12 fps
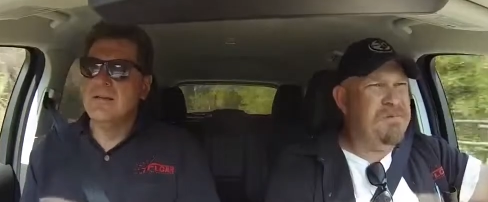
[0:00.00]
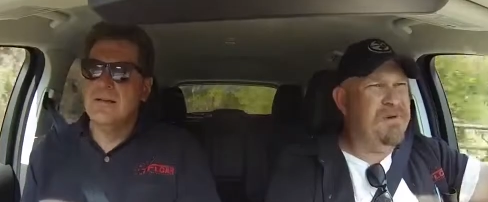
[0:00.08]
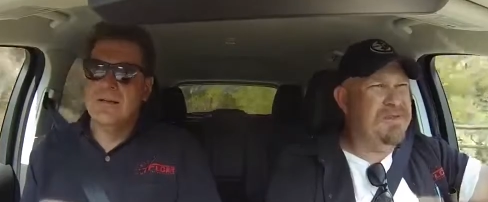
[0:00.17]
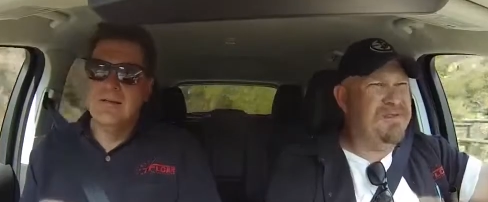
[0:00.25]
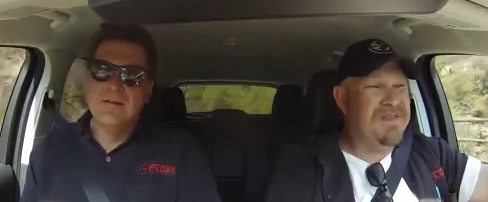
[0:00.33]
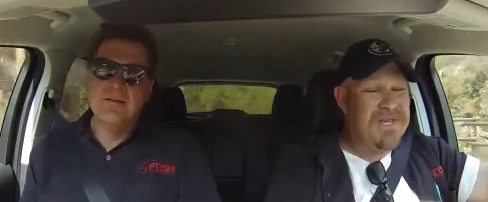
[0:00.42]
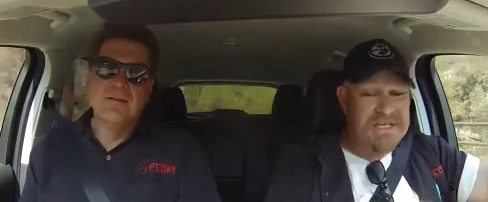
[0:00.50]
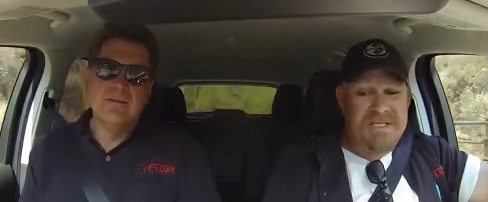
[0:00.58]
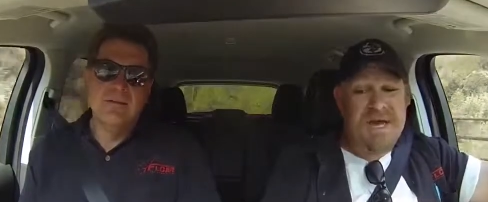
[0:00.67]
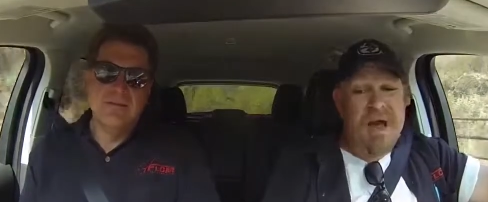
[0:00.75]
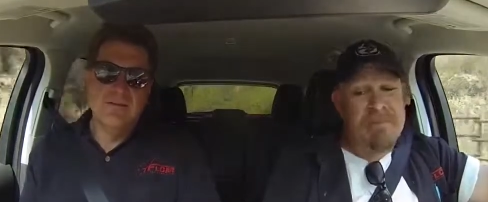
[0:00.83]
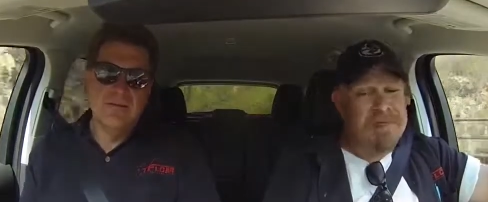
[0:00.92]
Speaker 1: if you put this
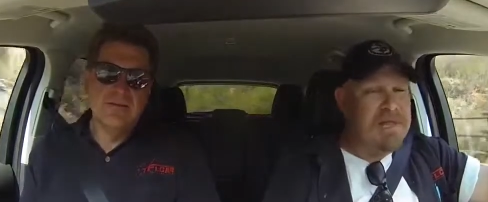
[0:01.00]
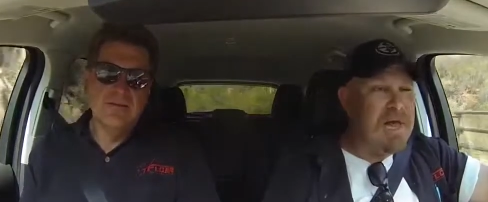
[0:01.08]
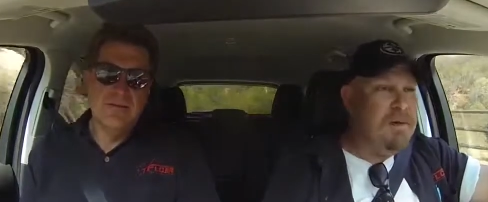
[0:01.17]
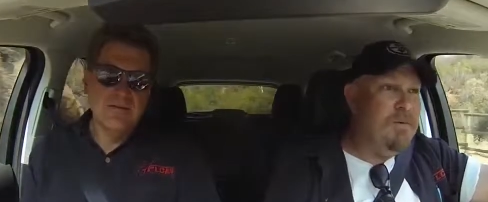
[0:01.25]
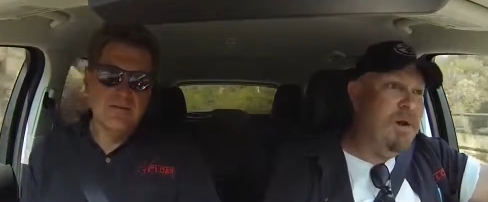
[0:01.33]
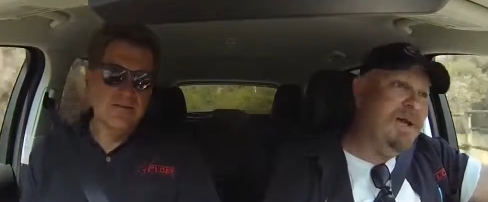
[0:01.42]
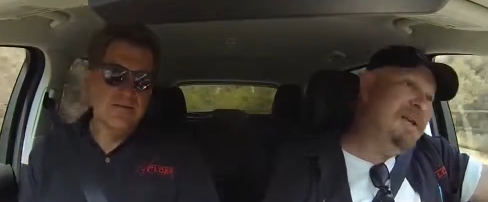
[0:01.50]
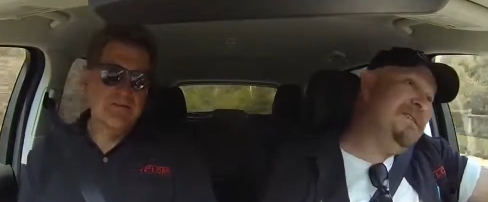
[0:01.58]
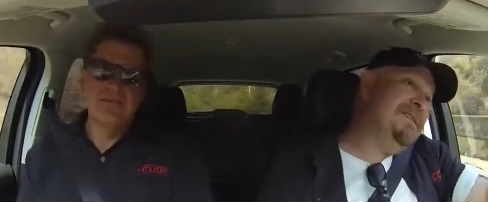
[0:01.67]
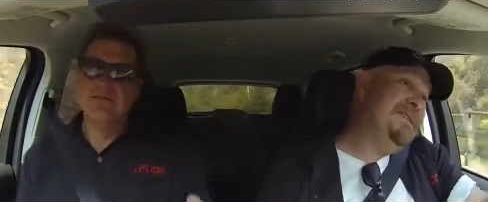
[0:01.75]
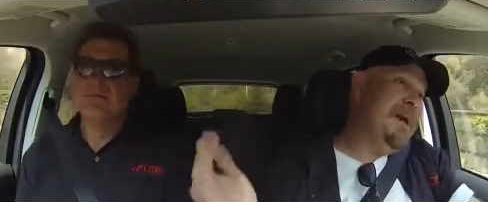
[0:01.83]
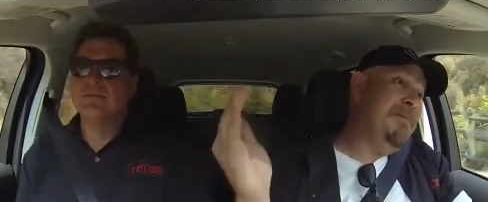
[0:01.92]
top of the line one
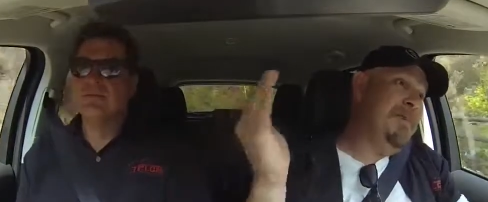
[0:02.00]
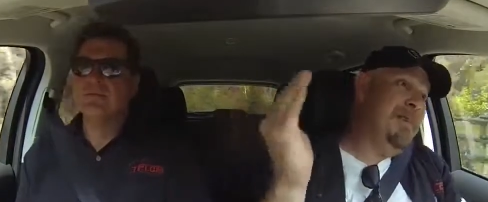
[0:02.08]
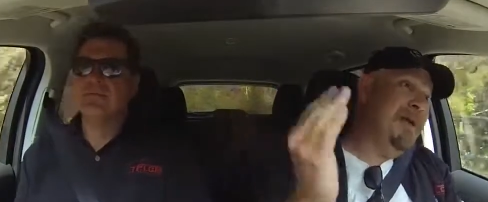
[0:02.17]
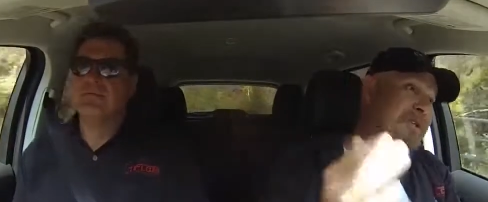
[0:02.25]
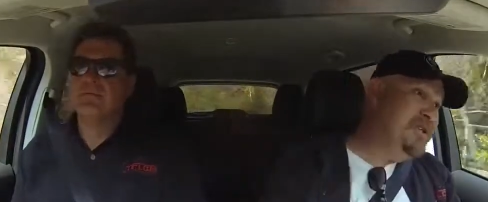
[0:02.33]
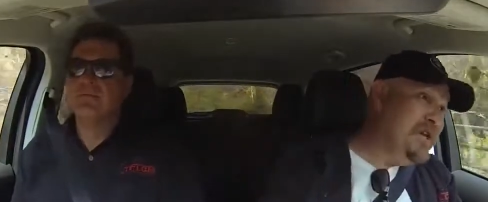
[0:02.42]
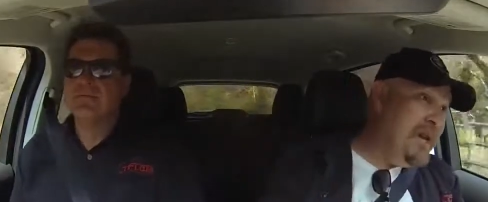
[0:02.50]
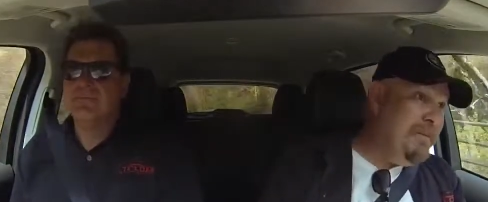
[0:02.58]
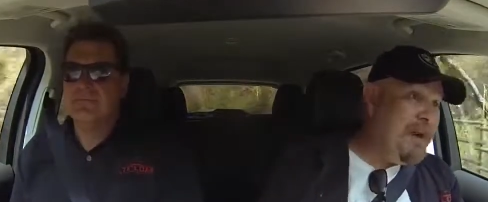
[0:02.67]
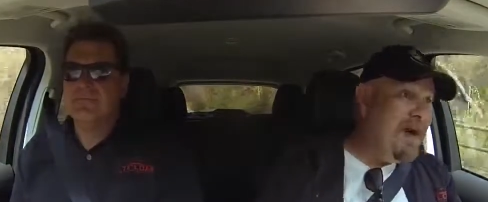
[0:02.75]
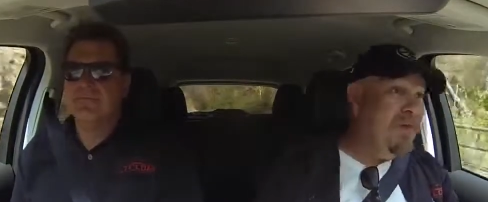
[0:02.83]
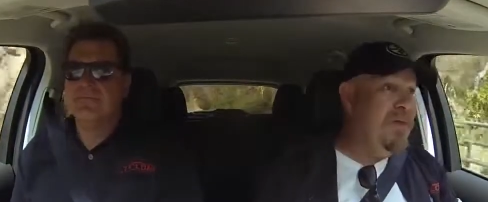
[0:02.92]
against the top of the line
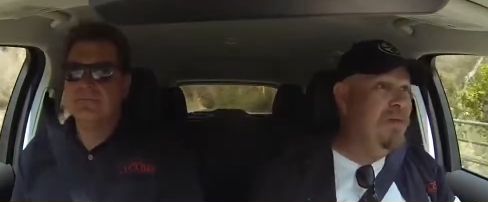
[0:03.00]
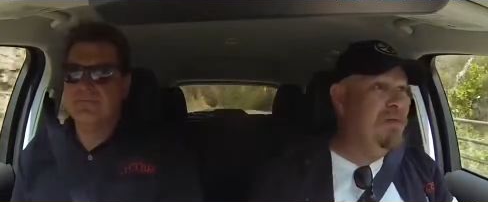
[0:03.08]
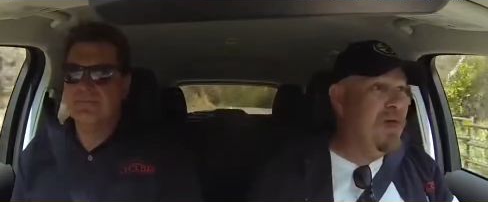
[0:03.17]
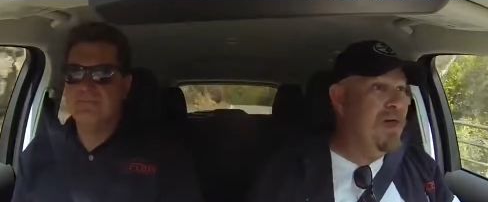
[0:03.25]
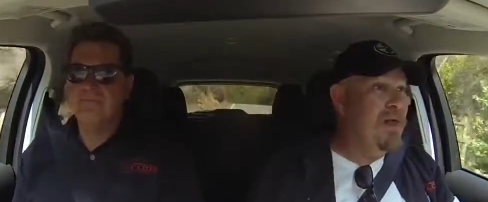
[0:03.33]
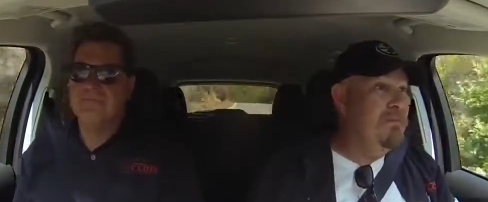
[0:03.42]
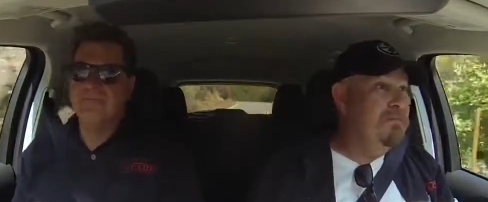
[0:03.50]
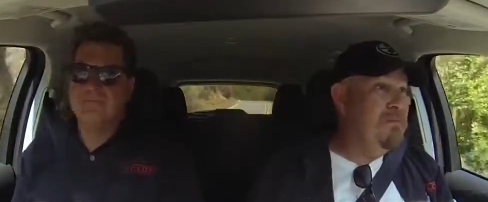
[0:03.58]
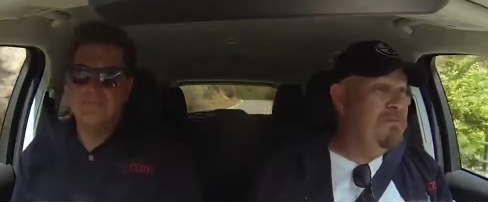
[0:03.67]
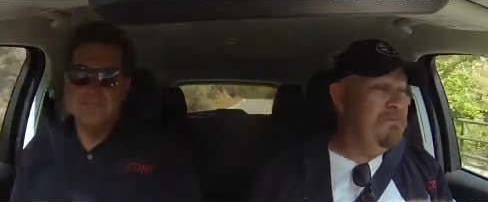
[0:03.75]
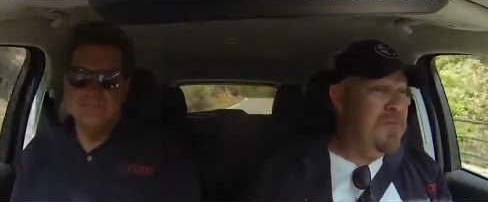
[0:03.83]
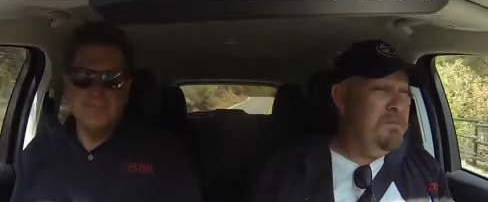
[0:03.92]
Jeep, I think that
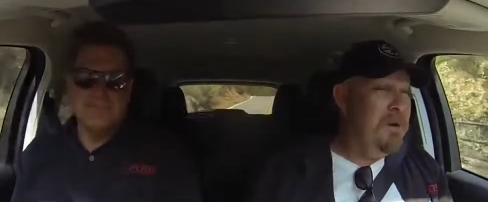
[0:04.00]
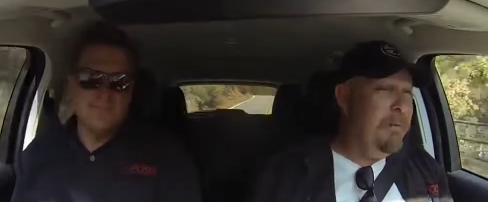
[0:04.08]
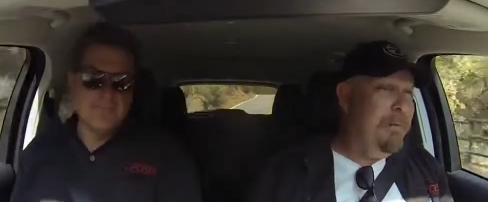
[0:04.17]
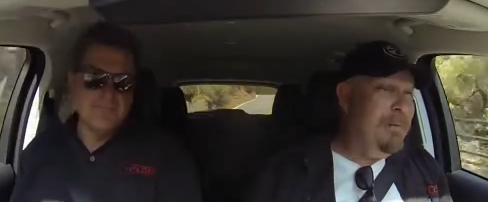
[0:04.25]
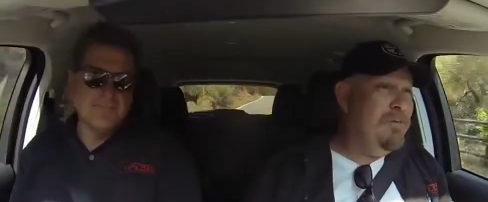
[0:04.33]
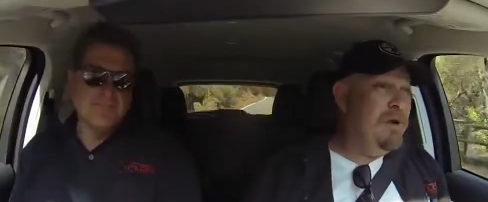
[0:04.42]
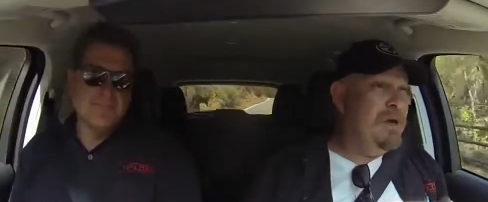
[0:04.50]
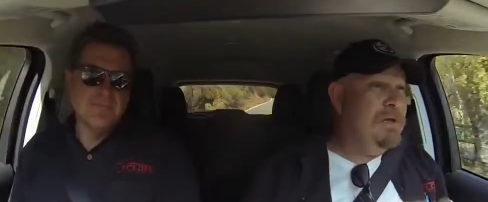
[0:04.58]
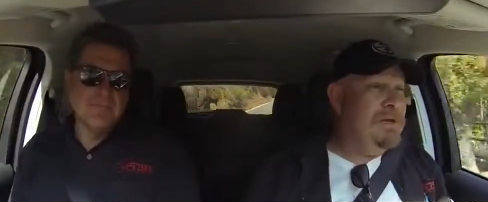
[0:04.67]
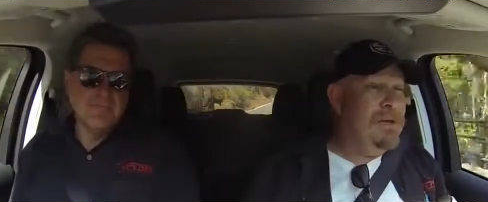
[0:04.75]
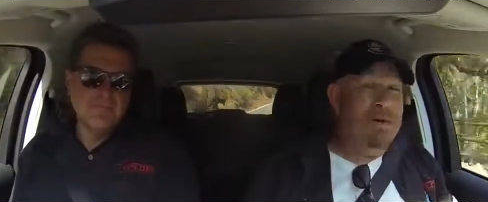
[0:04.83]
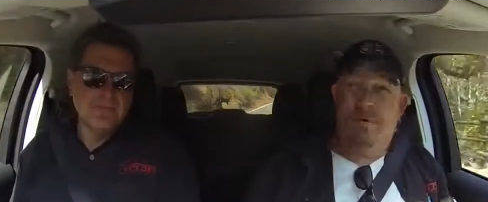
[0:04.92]
they'd probably be pretty
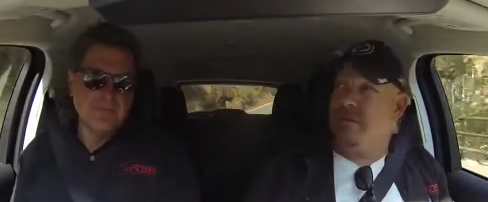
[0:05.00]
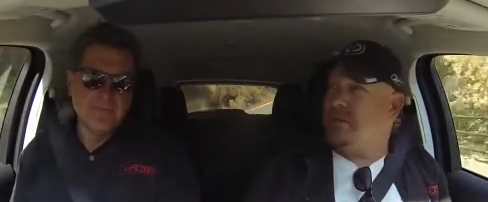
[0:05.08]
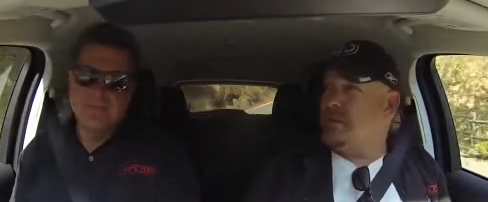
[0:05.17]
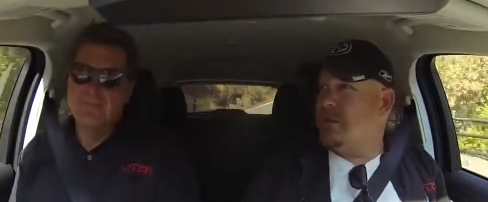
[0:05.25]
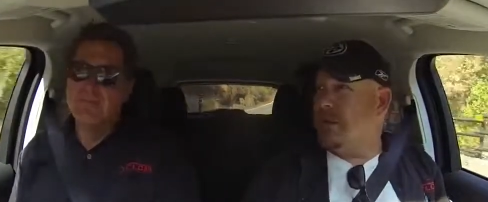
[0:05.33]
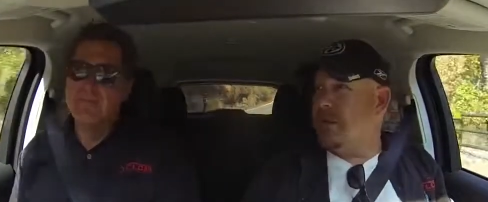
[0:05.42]
close.